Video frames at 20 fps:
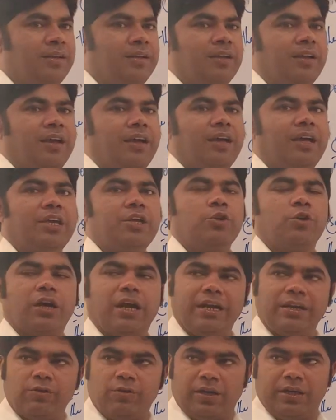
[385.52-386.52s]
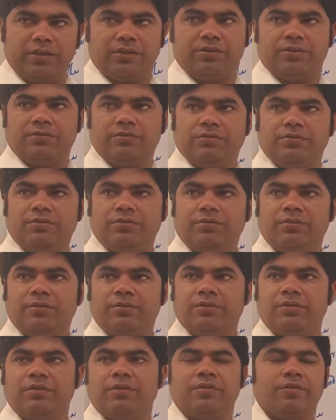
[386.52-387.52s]
annoyed,
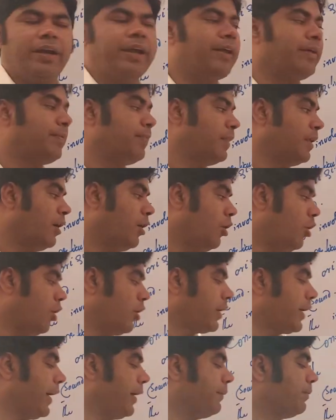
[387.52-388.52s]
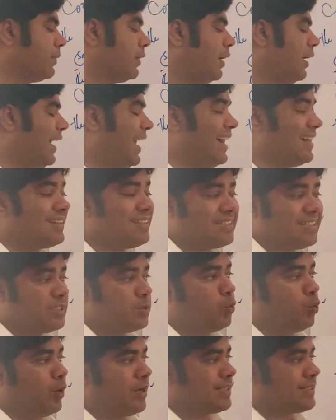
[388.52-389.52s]
right? Okay, and this is
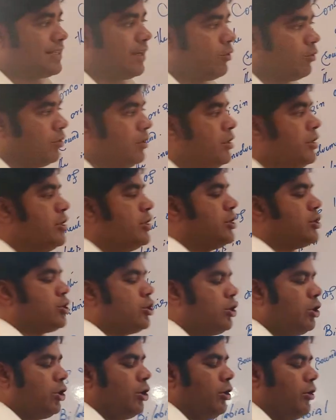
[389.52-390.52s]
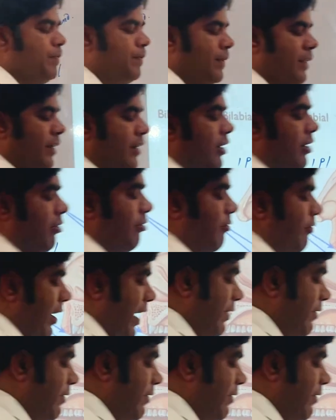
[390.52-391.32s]
wa sound. So when